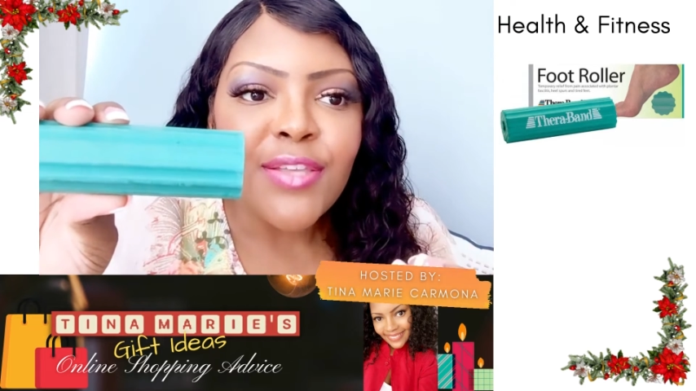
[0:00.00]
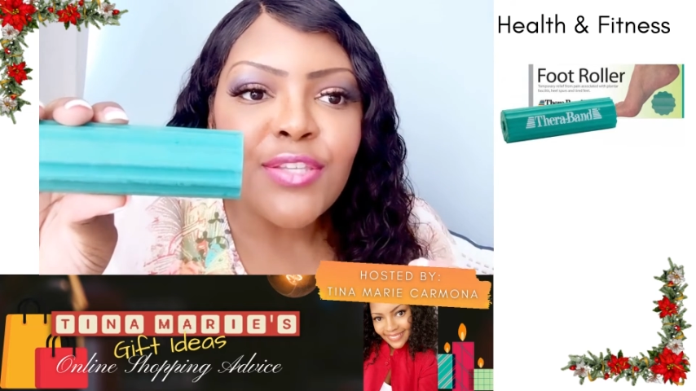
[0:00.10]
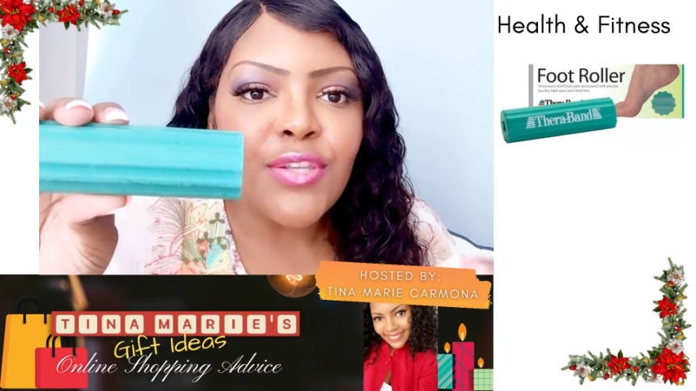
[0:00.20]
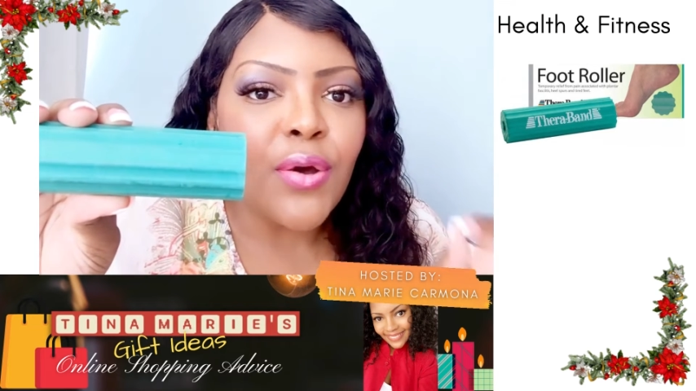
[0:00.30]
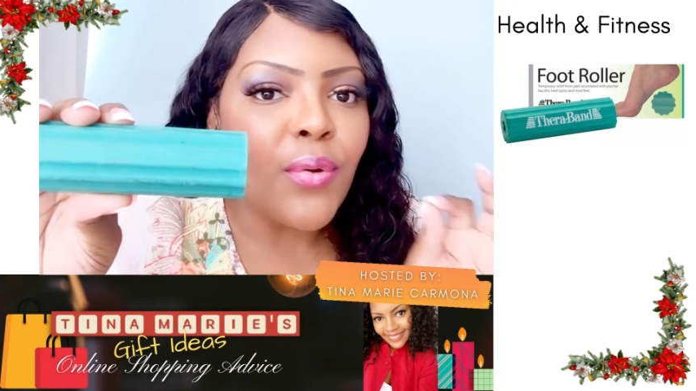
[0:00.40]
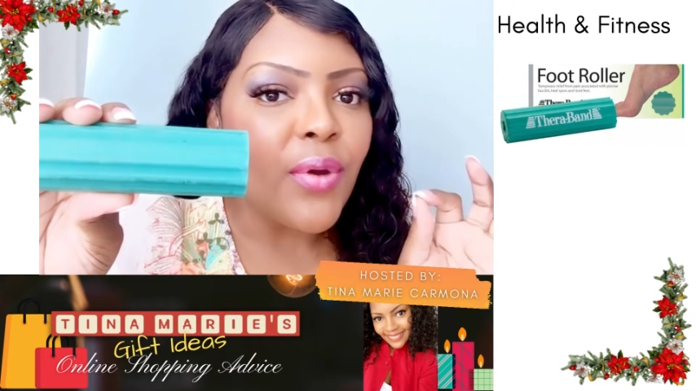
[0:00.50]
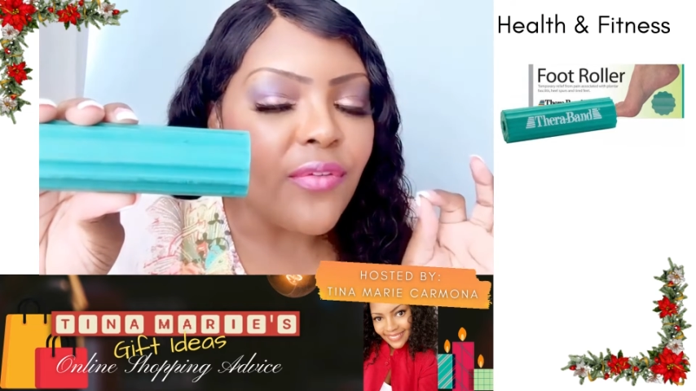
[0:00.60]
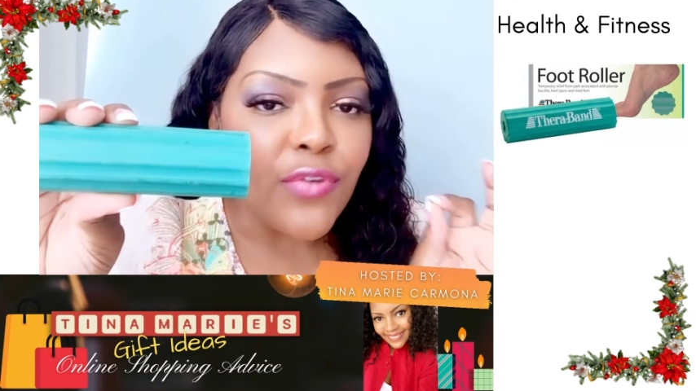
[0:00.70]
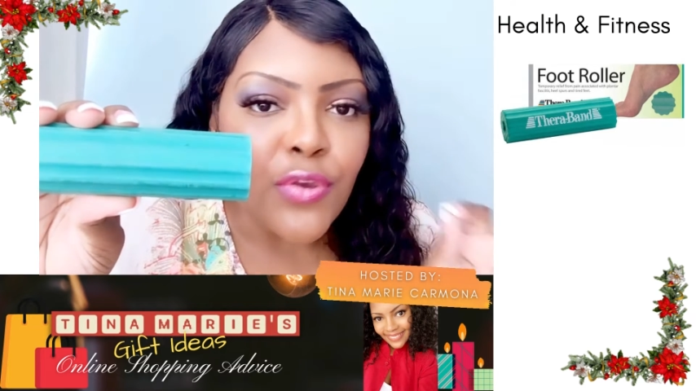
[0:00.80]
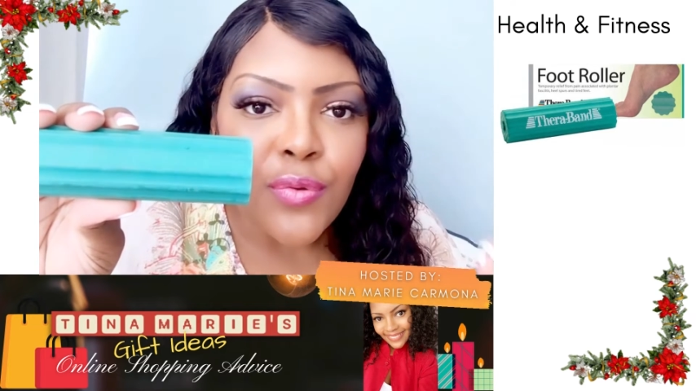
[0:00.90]
So
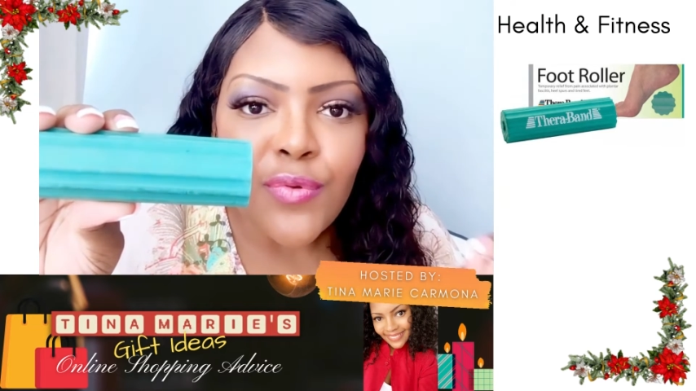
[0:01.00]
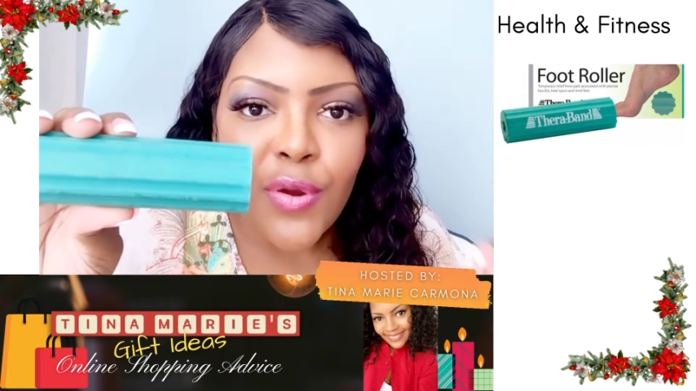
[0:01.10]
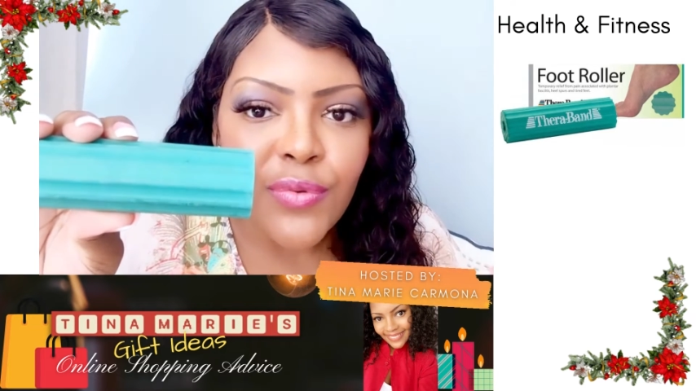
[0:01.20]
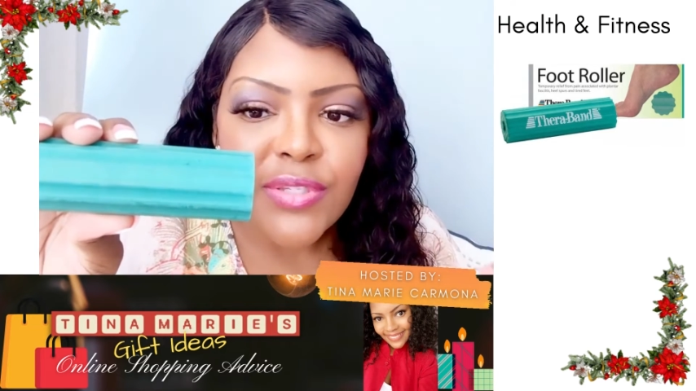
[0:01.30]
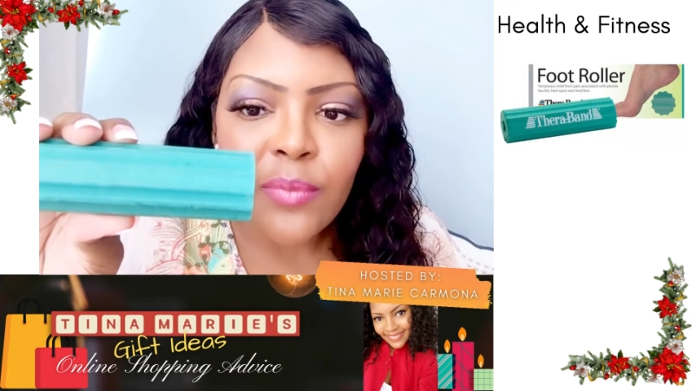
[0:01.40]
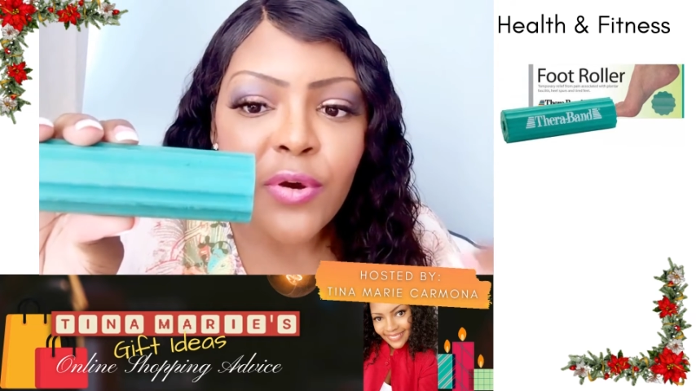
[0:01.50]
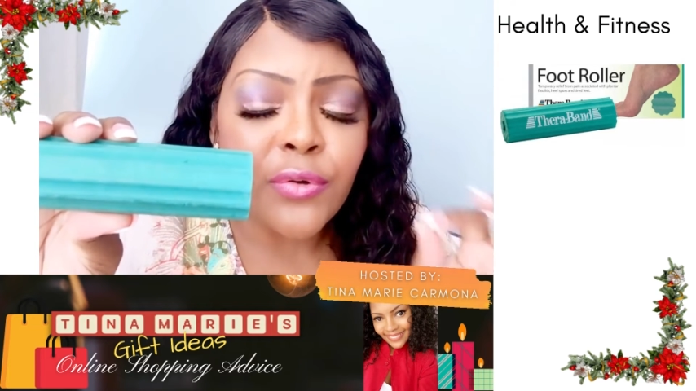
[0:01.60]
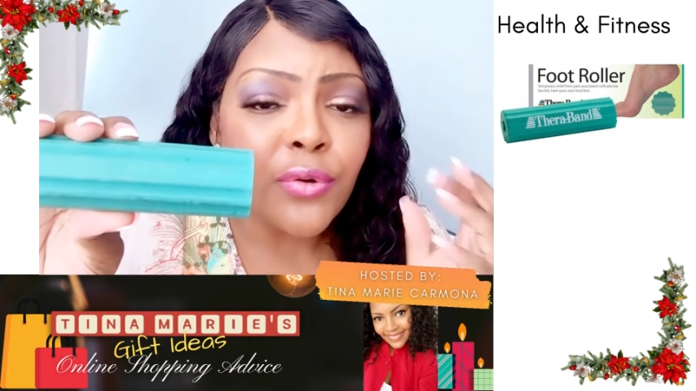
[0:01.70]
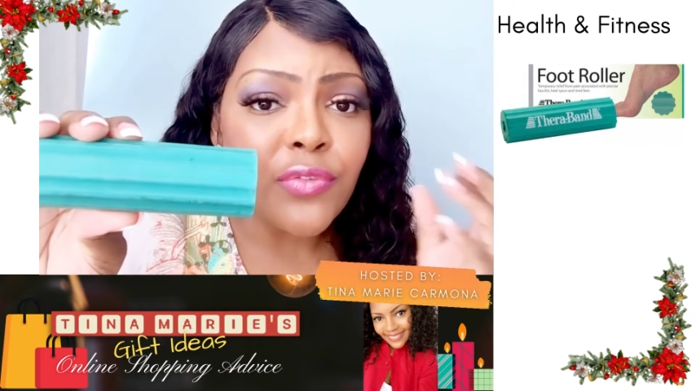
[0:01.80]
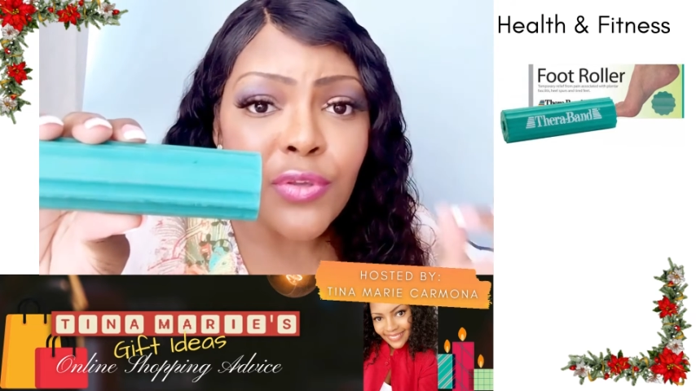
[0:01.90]
if you know someone, or if